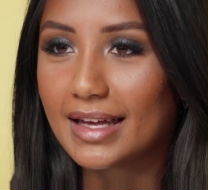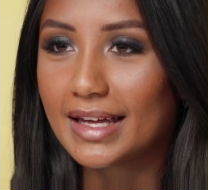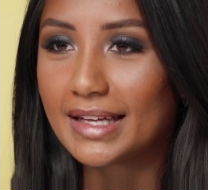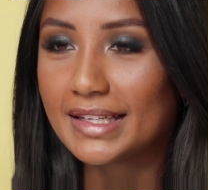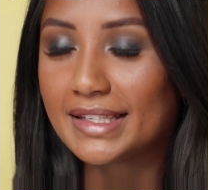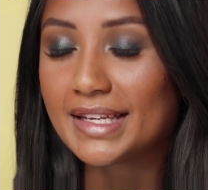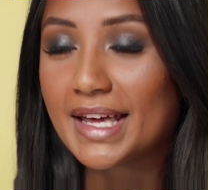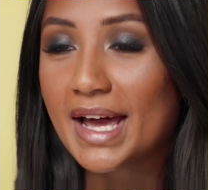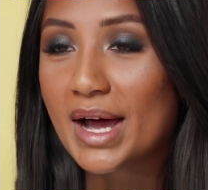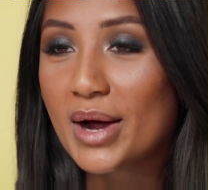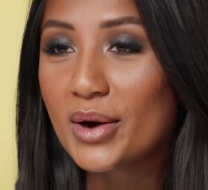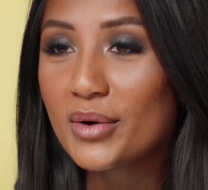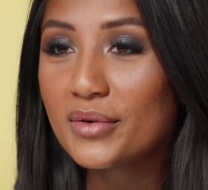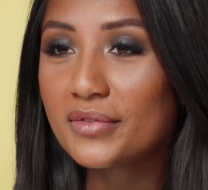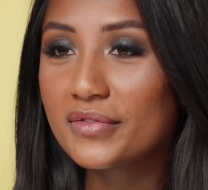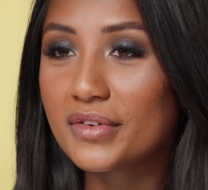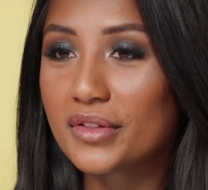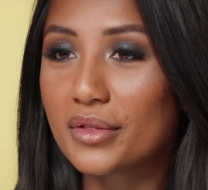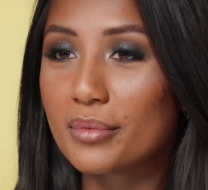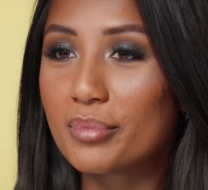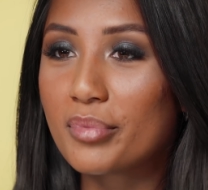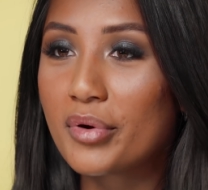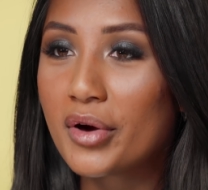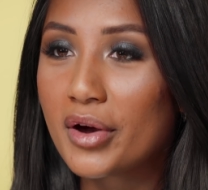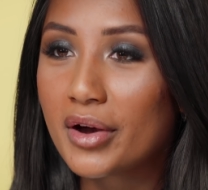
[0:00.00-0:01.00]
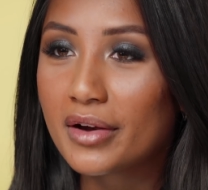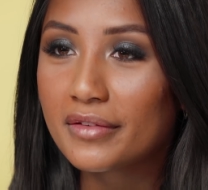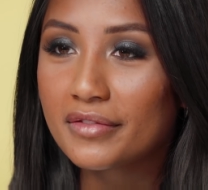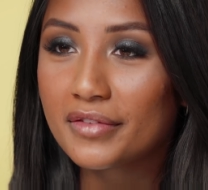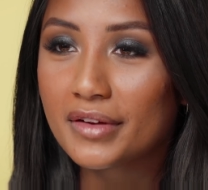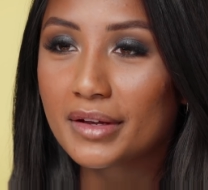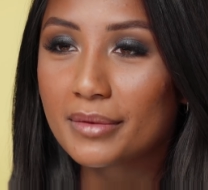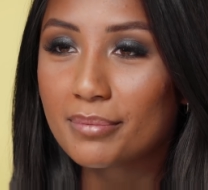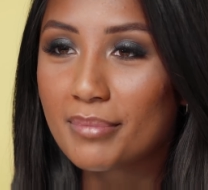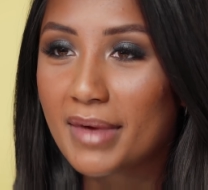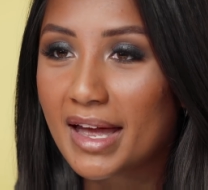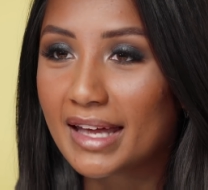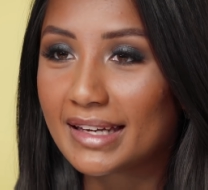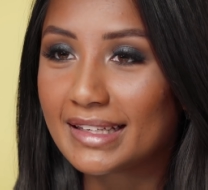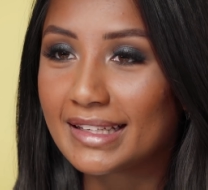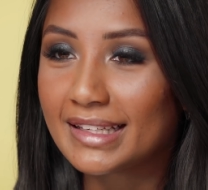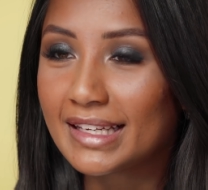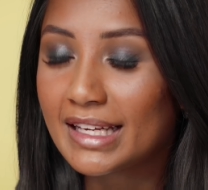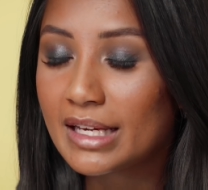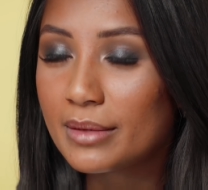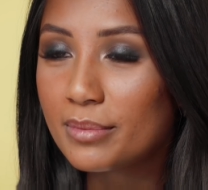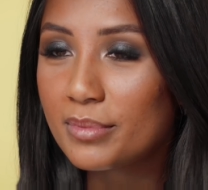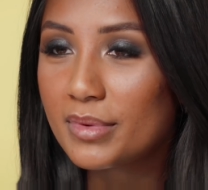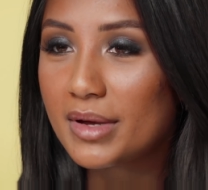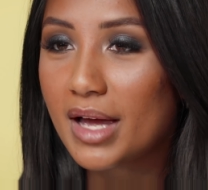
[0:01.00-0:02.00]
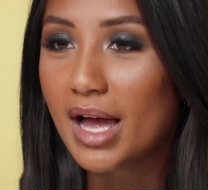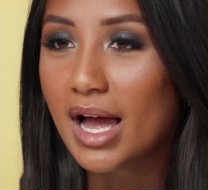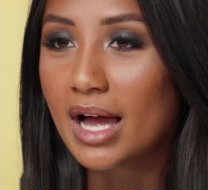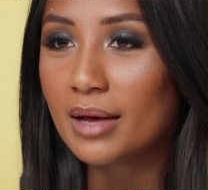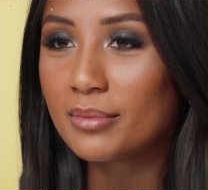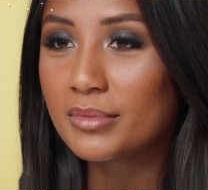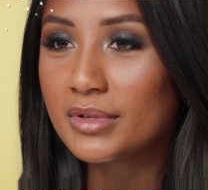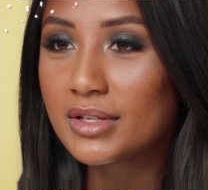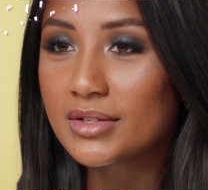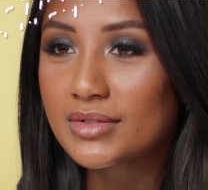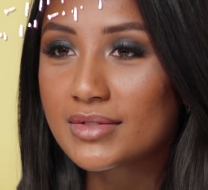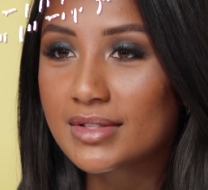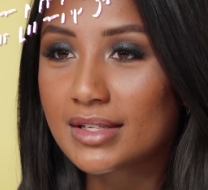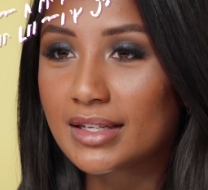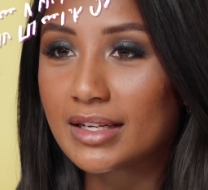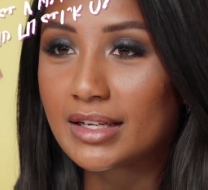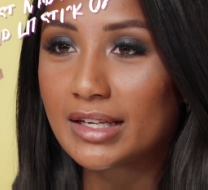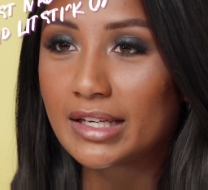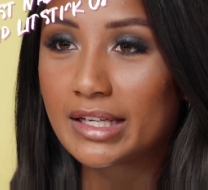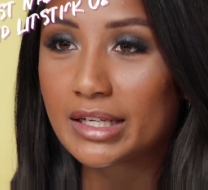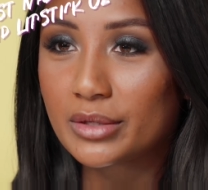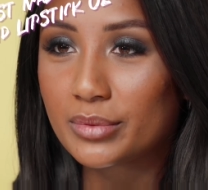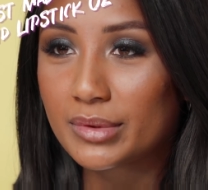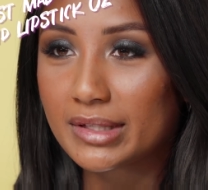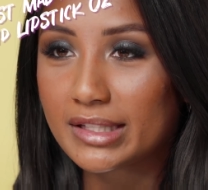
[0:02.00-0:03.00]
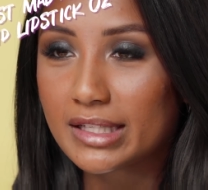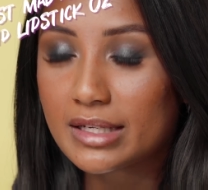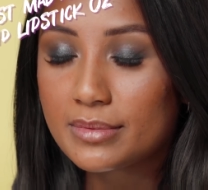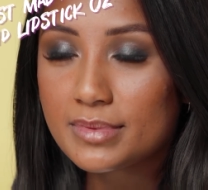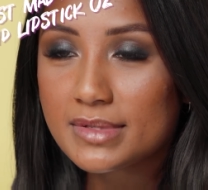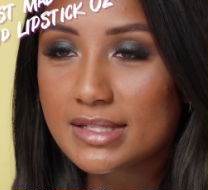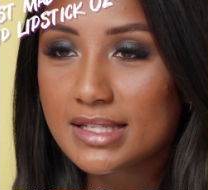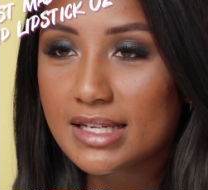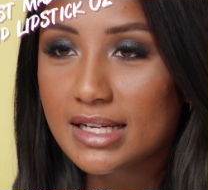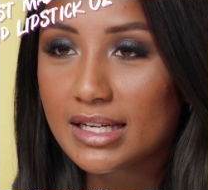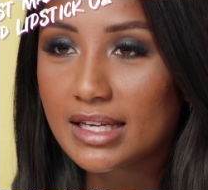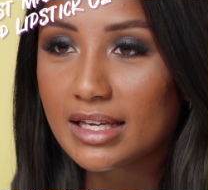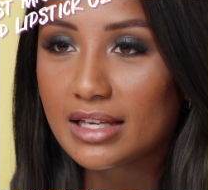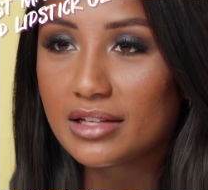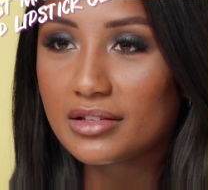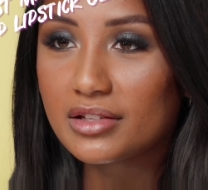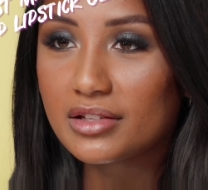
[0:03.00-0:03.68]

And now for the perfect matte lip, I'm using a liquid lipstick